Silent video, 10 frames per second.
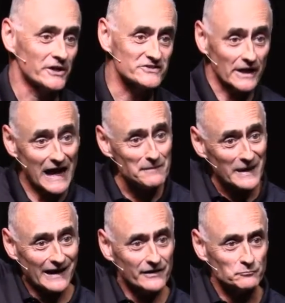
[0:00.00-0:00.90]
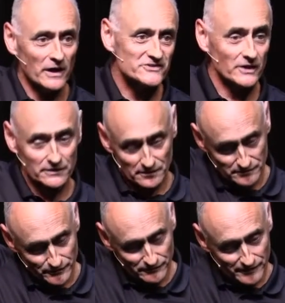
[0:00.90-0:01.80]
Sherry's like, I'm married. Brian's like, I
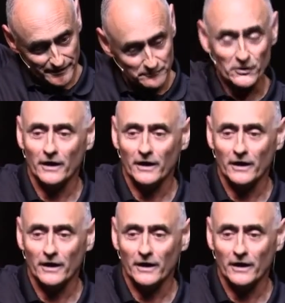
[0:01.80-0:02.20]
don't know if I am.